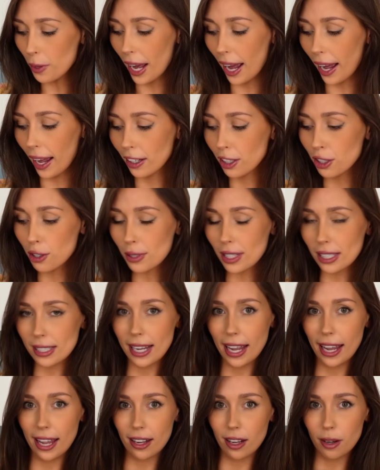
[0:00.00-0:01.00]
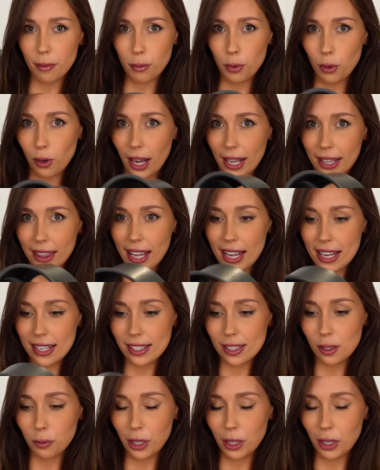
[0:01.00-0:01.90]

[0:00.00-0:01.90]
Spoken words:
can use a tin more like this,